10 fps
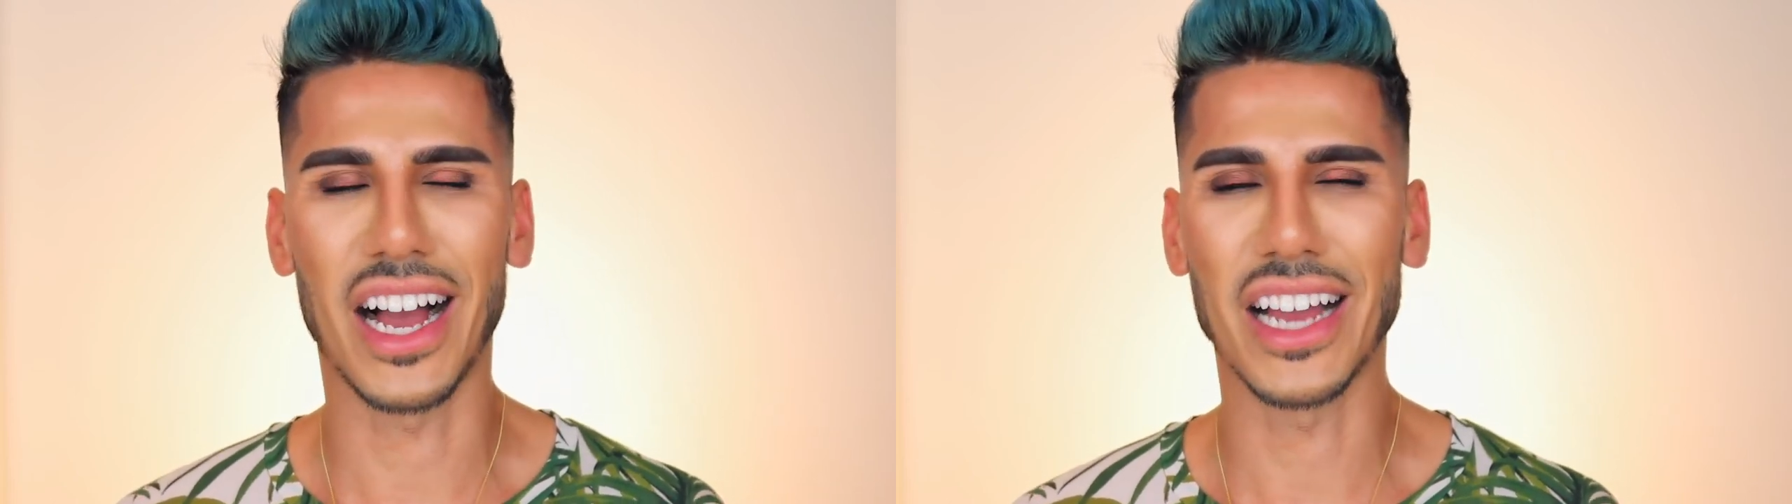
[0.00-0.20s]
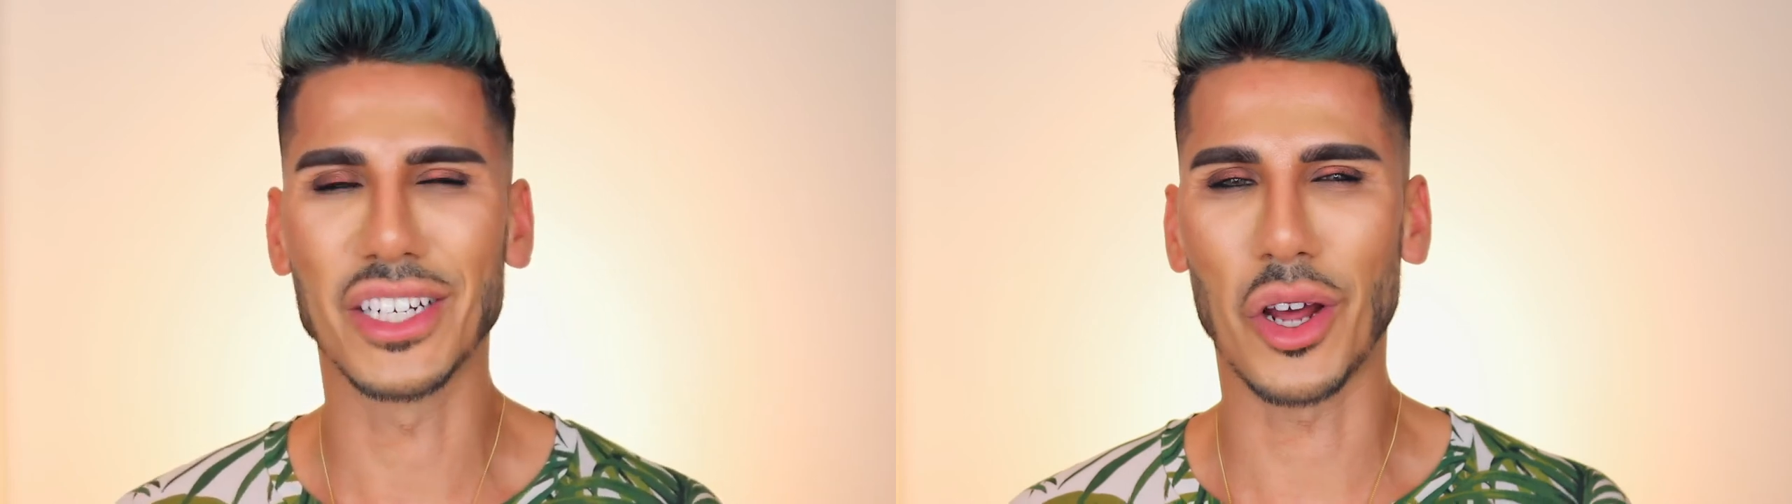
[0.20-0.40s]

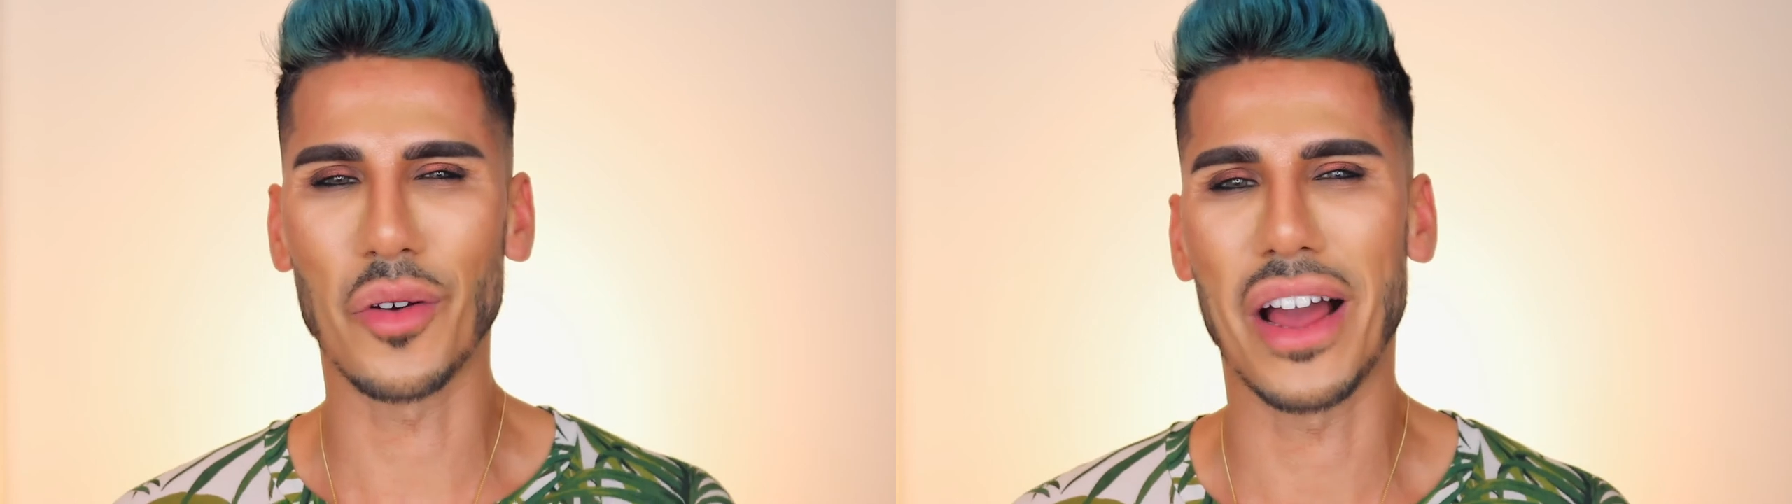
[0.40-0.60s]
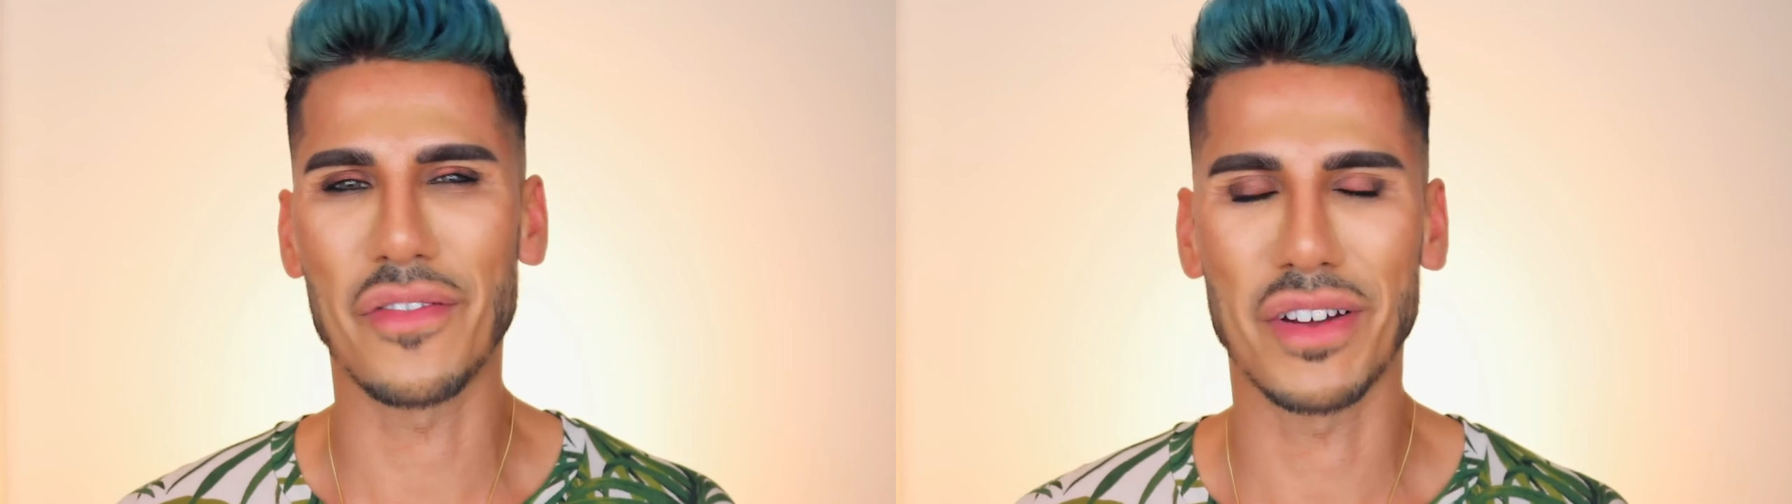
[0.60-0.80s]
I
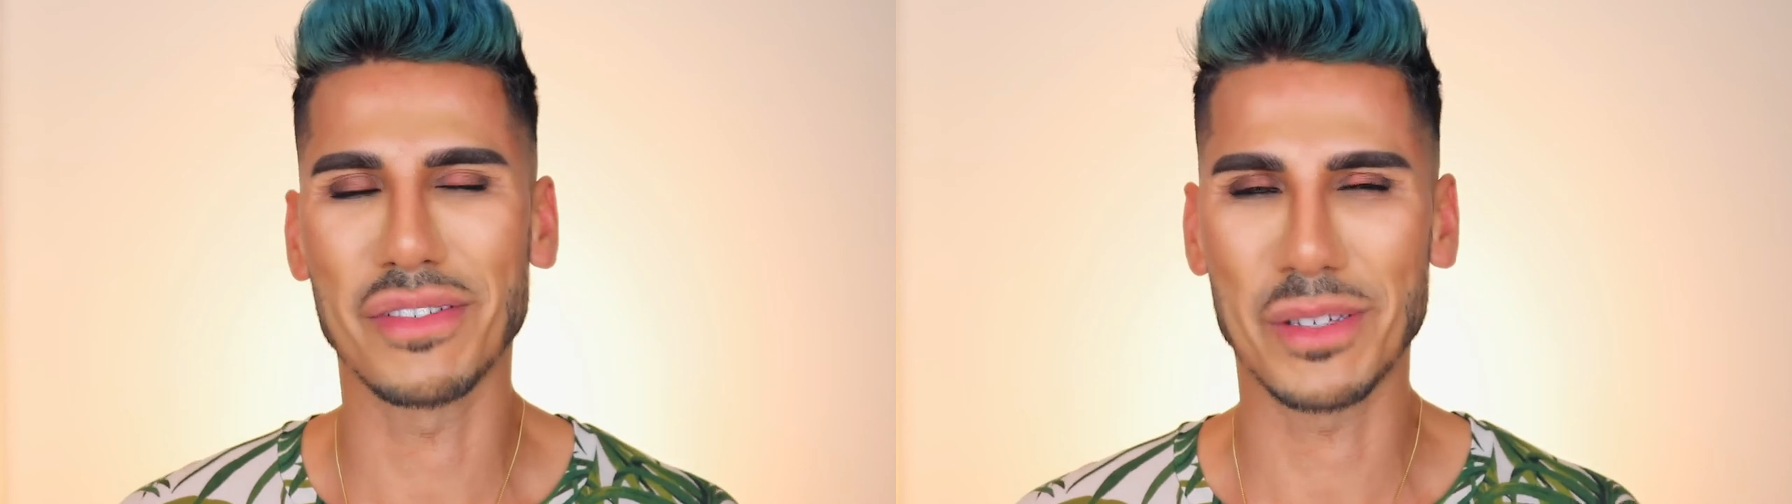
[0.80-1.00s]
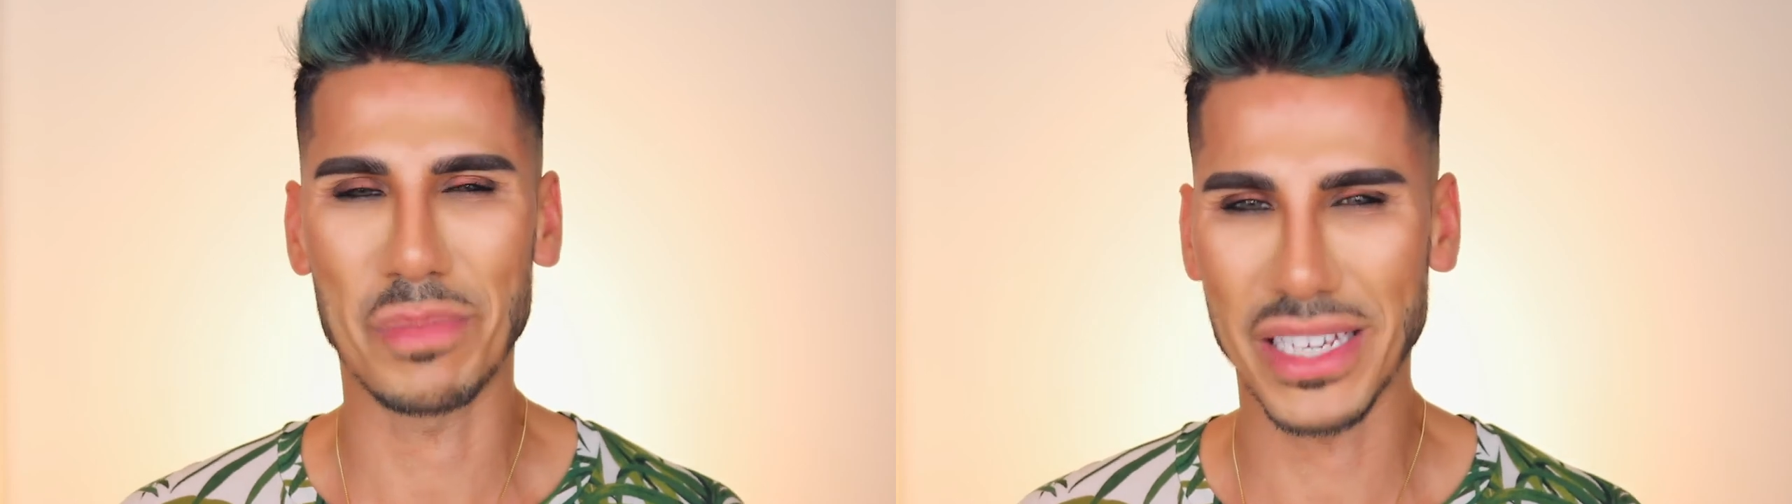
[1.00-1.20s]
don't have enough
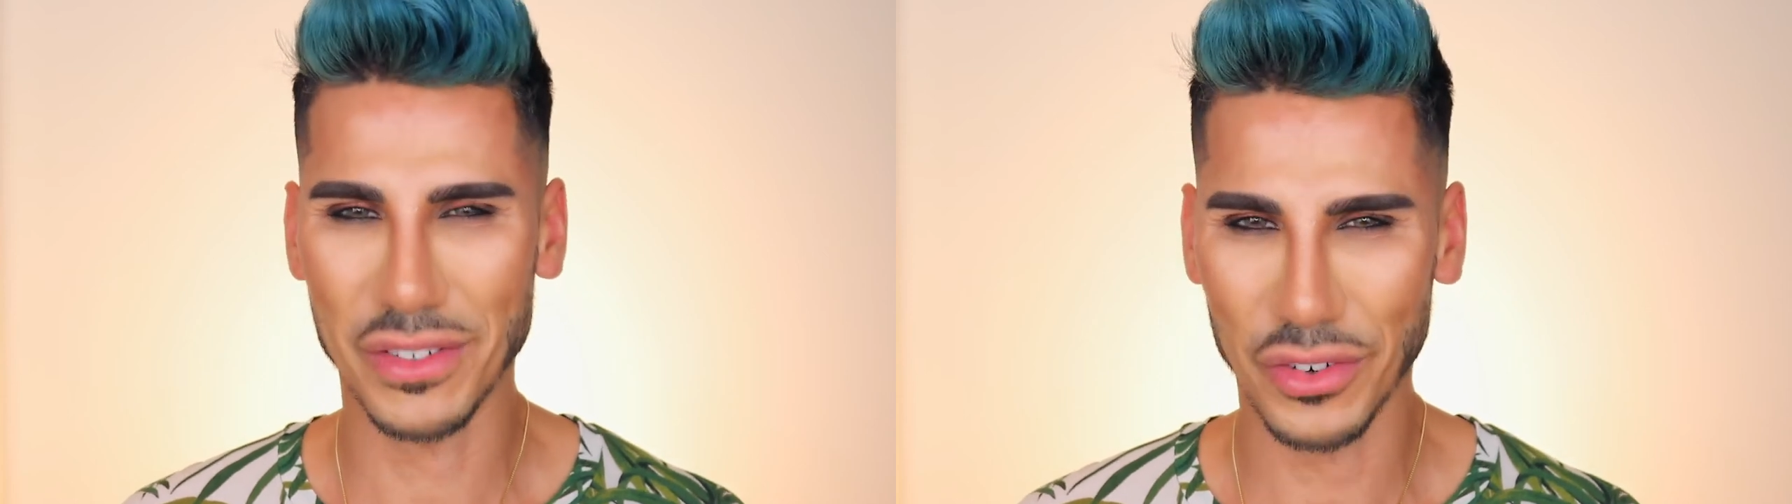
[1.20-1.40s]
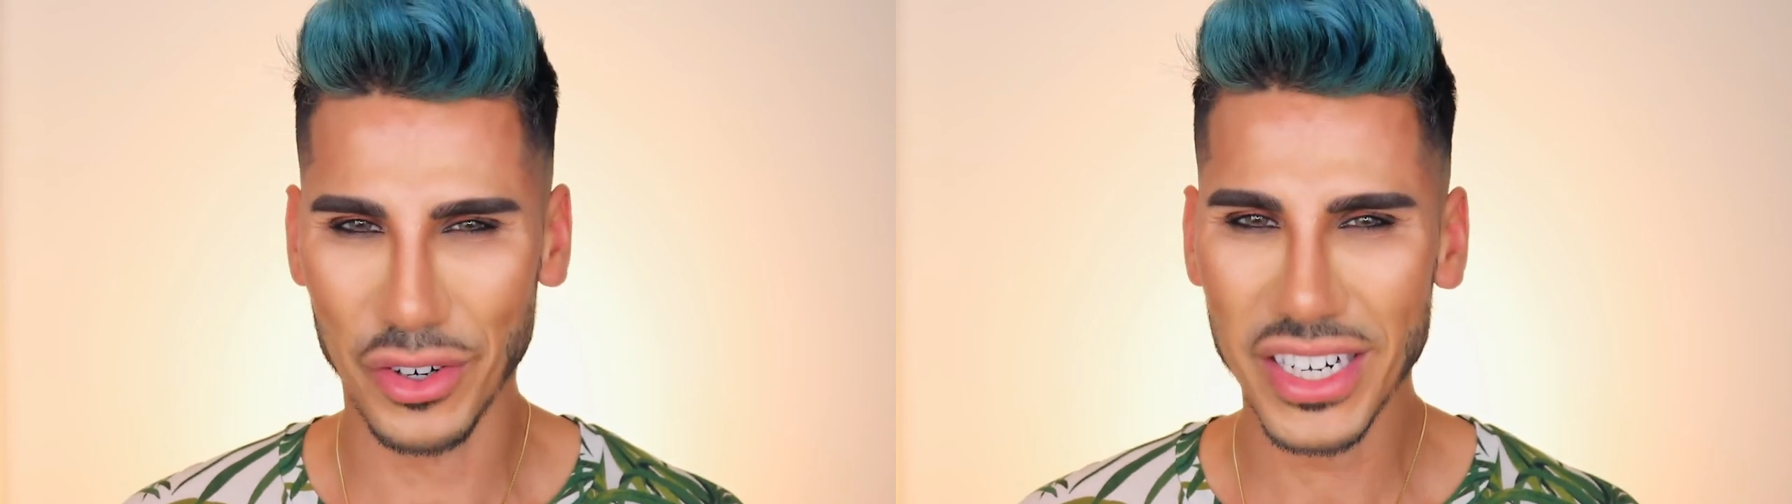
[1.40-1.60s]
space
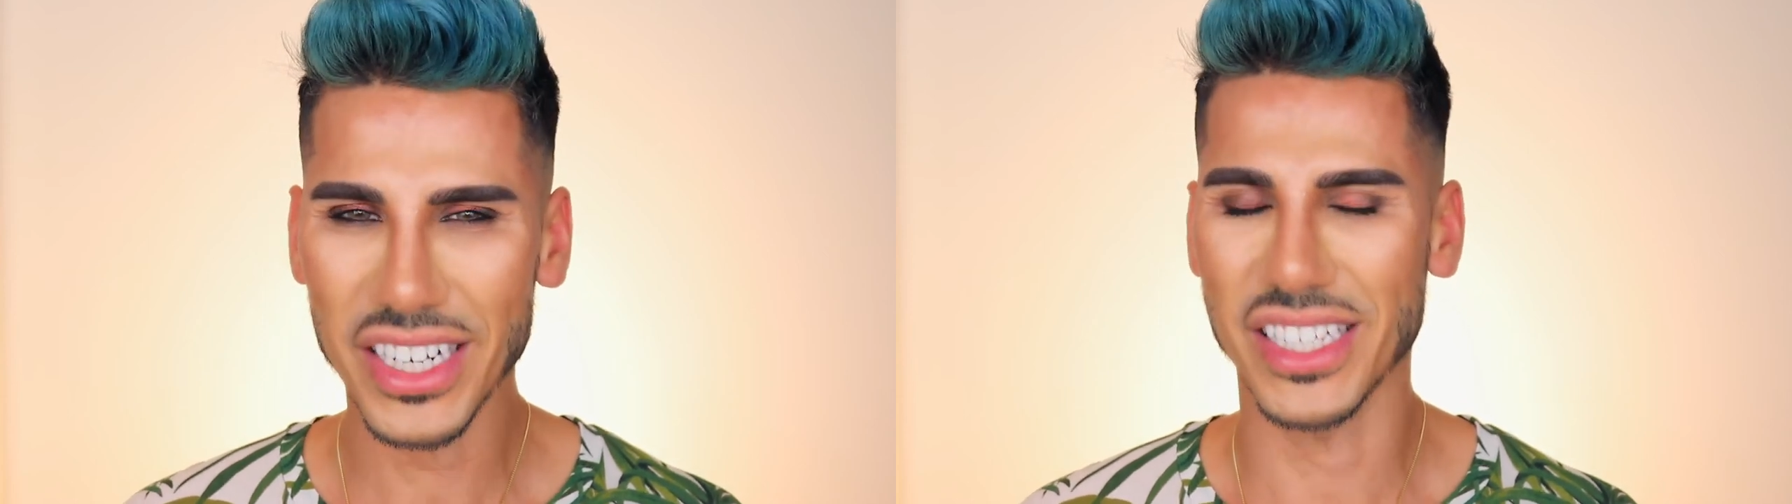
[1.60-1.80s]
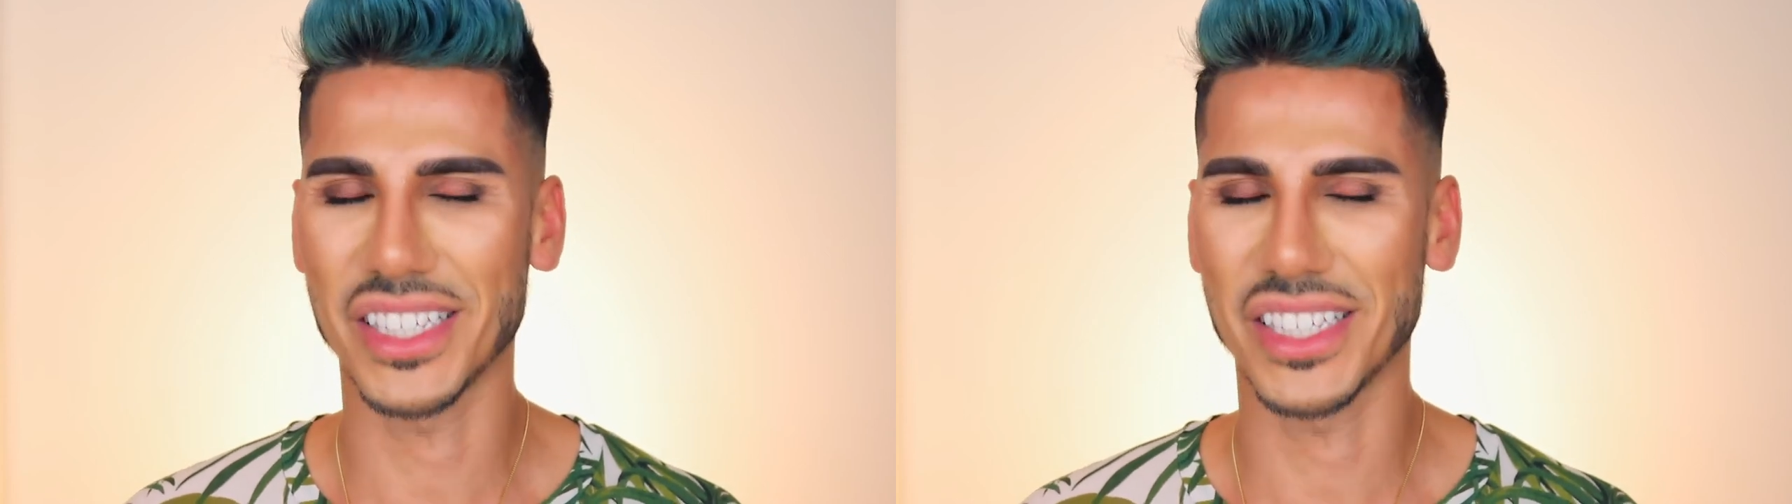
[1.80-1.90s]
for it.